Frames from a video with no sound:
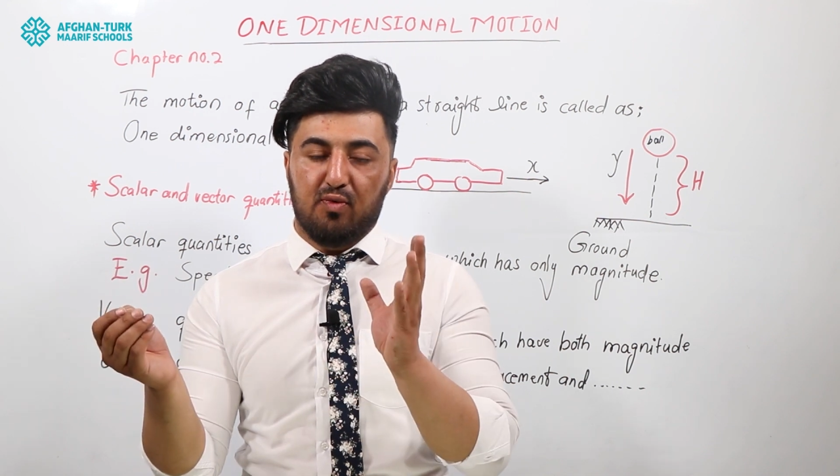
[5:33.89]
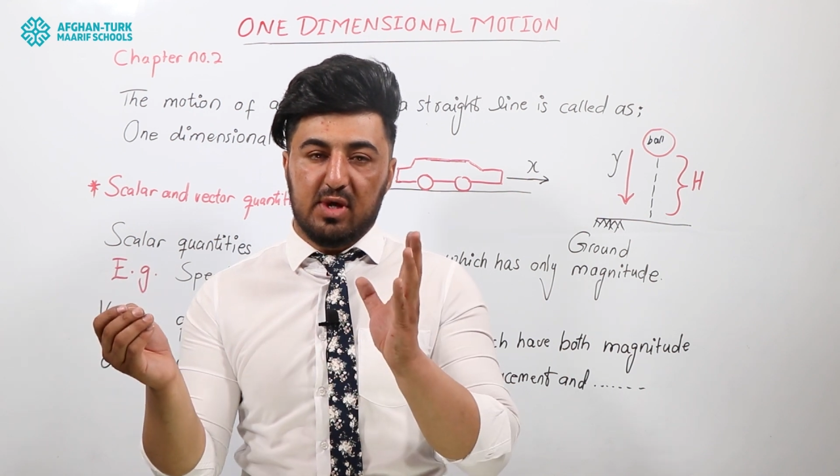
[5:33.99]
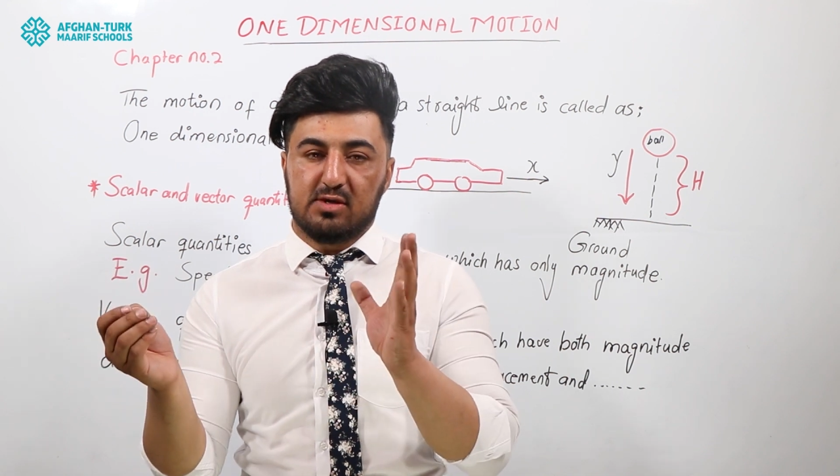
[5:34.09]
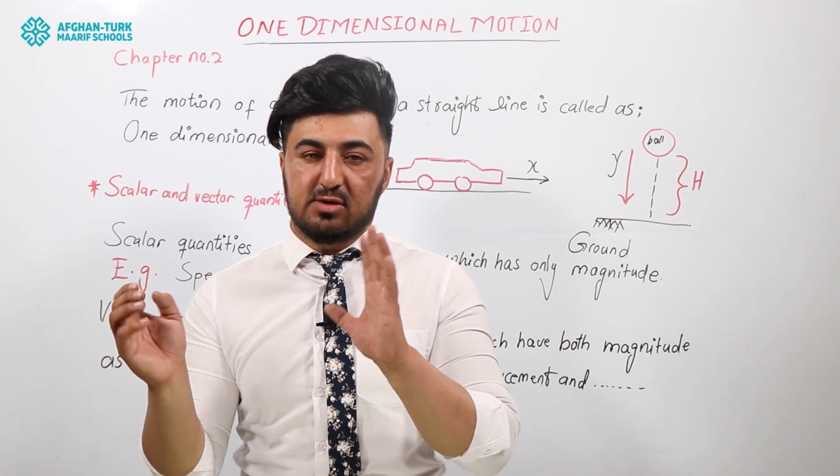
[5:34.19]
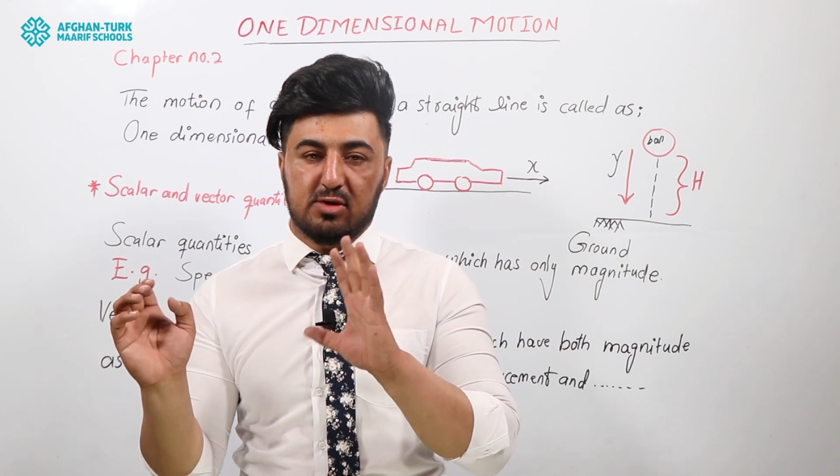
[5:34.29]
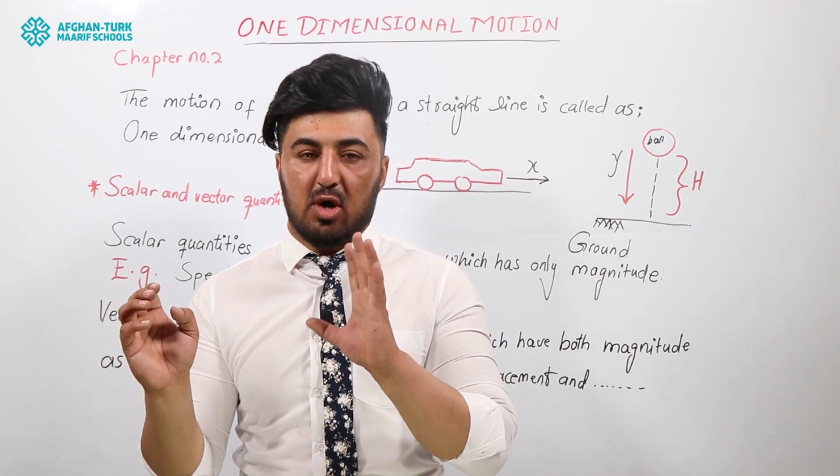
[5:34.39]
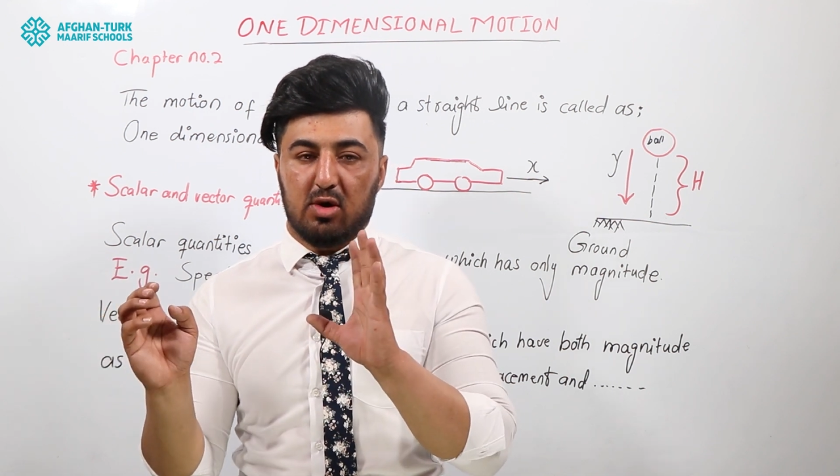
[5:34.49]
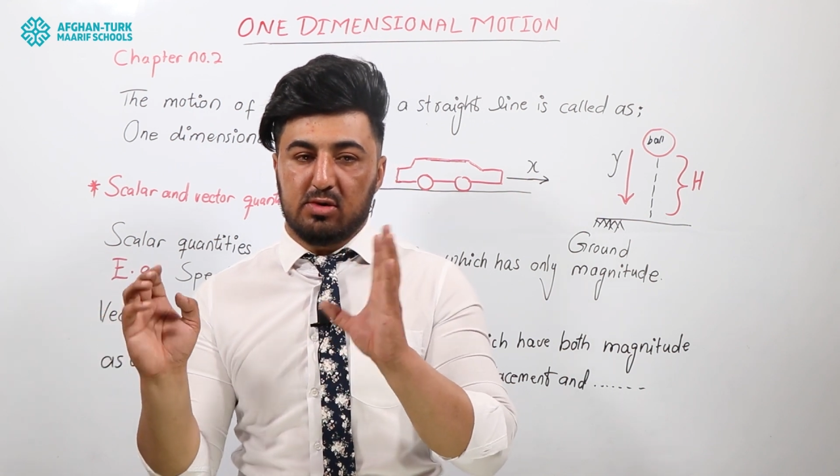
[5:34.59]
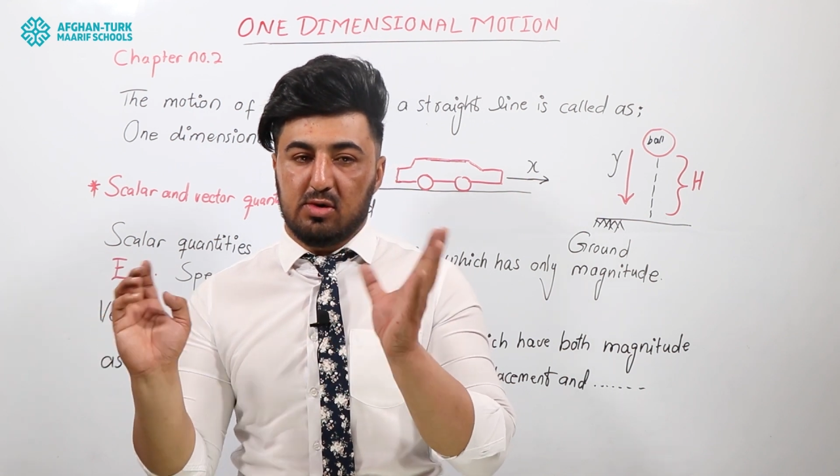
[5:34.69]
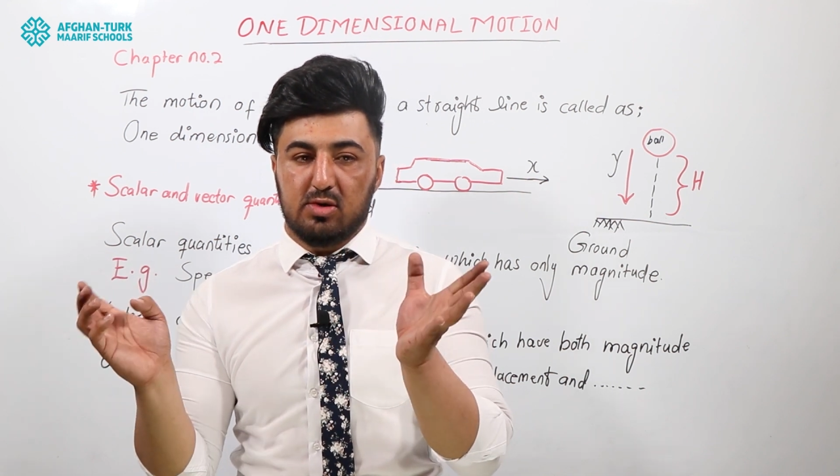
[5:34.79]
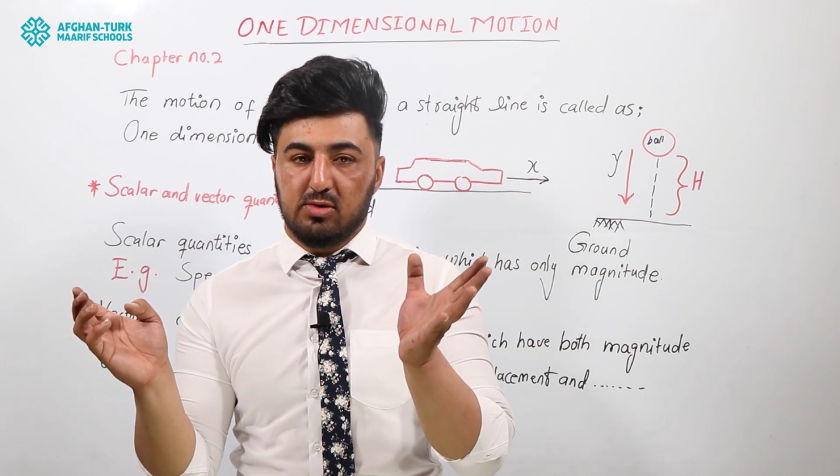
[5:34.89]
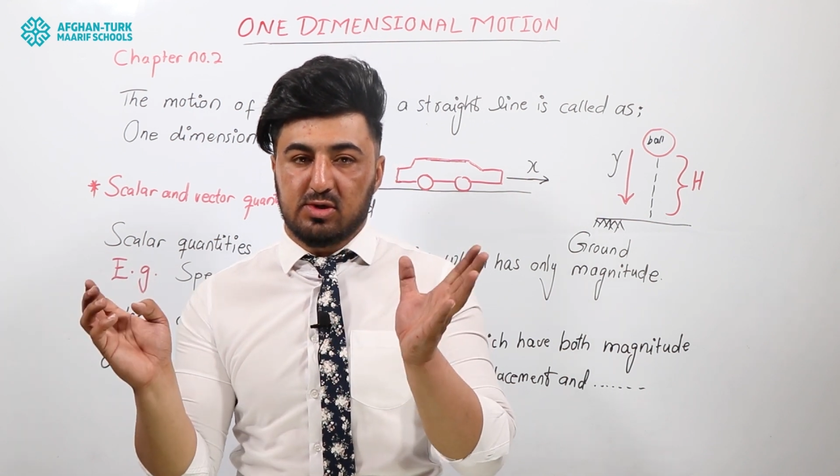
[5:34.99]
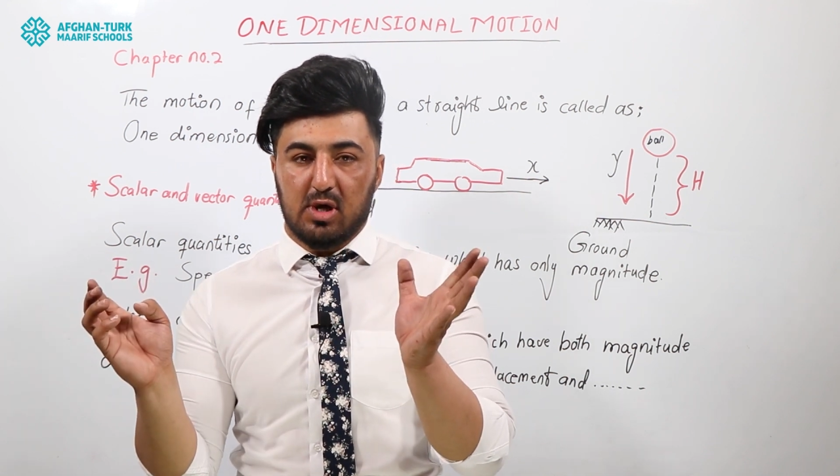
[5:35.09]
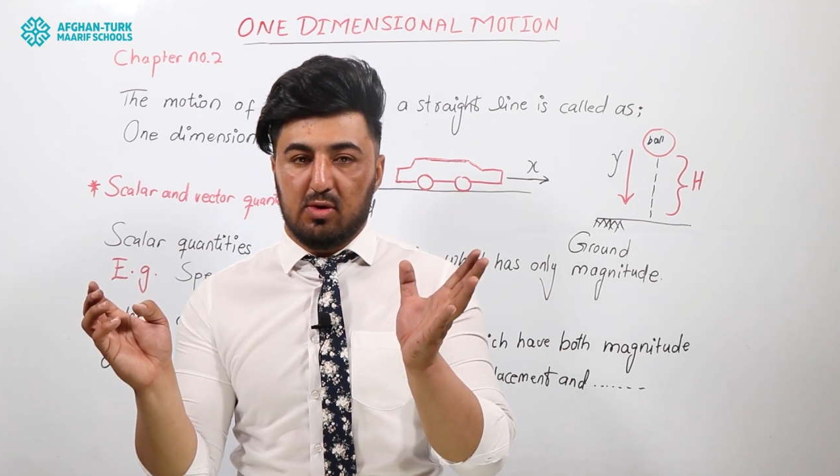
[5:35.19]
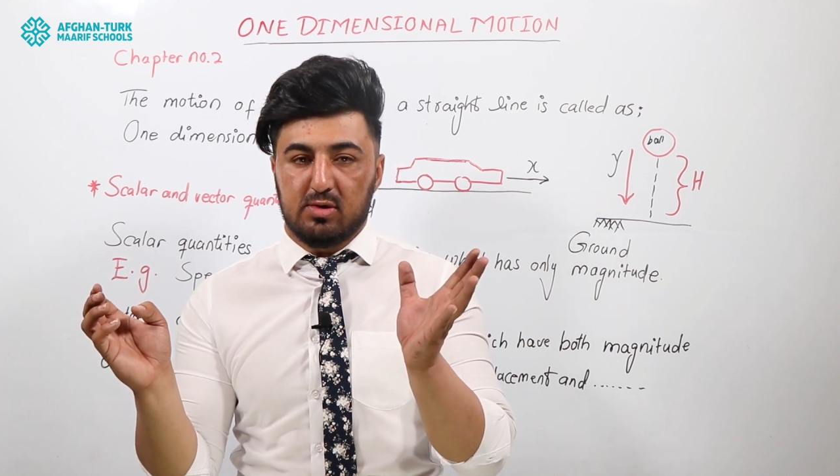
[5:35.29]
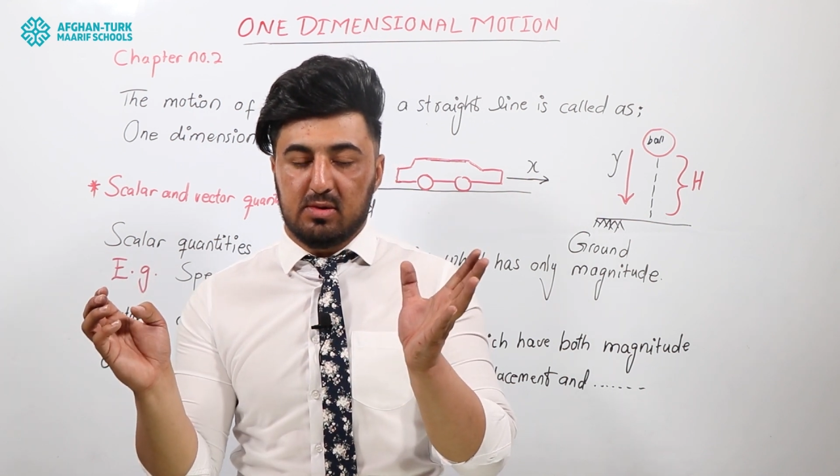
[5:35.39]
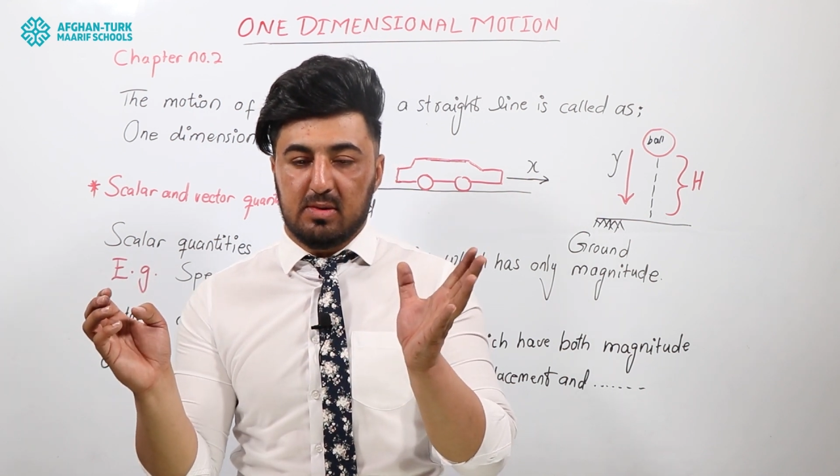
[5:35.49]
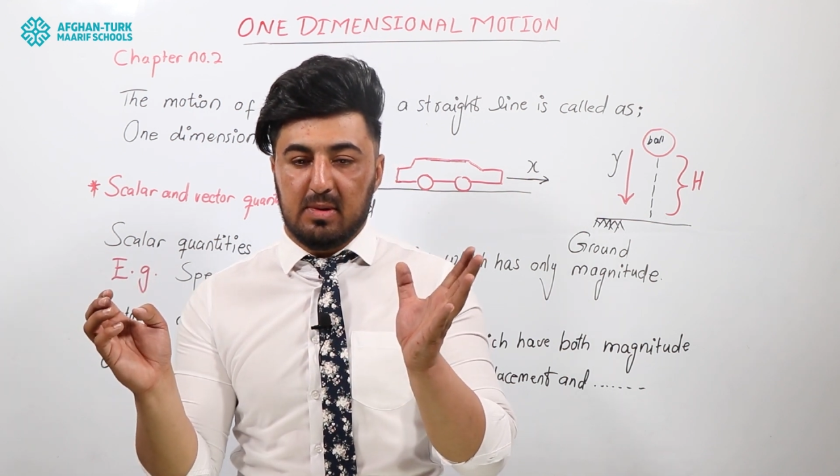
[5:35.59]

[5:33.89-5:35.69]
west, north, or south.